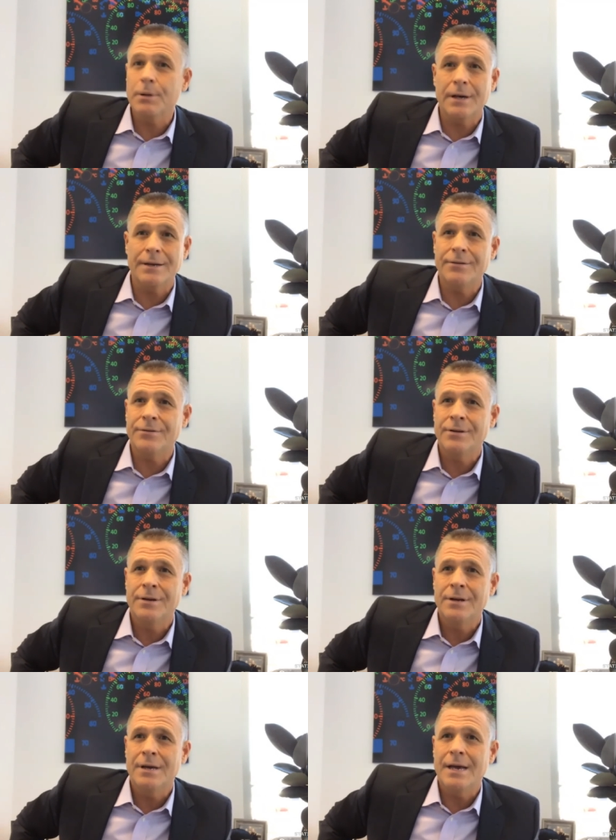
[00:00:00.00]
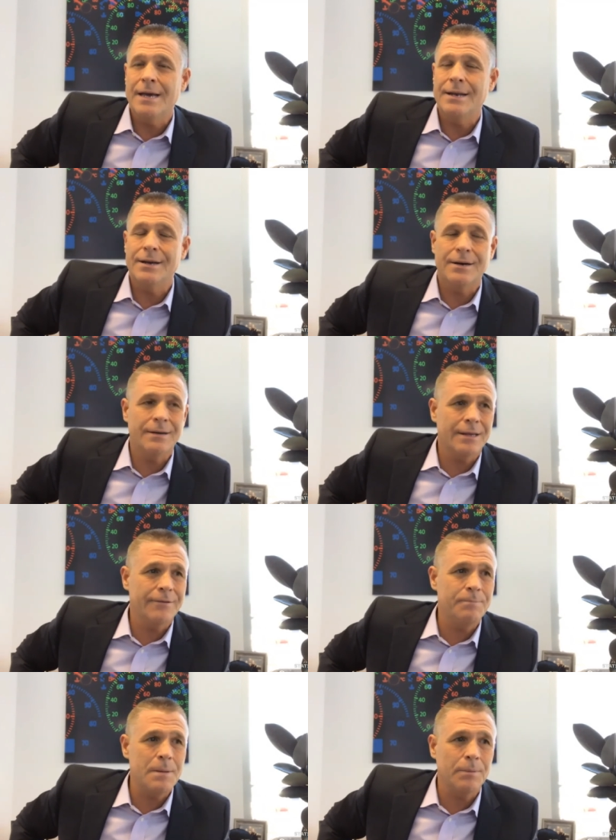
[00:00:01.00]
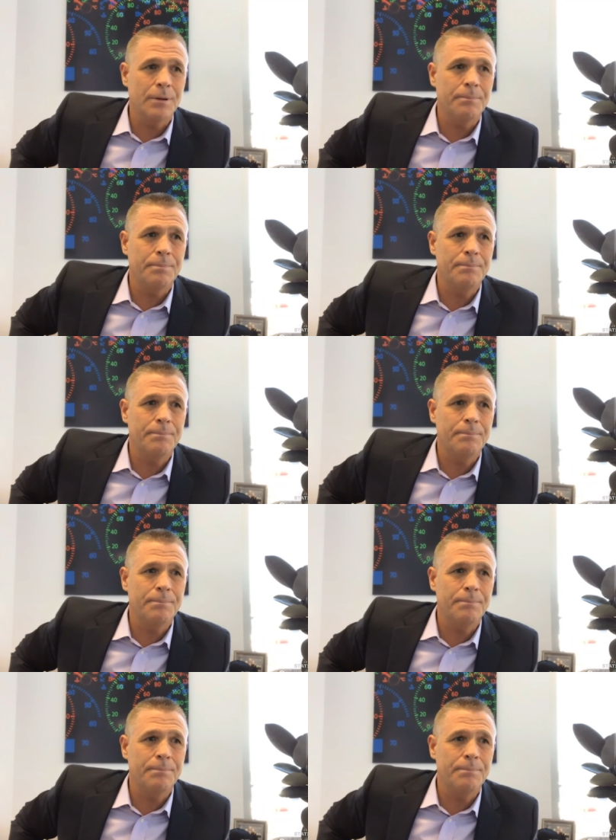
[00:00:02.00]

place and uh, give people a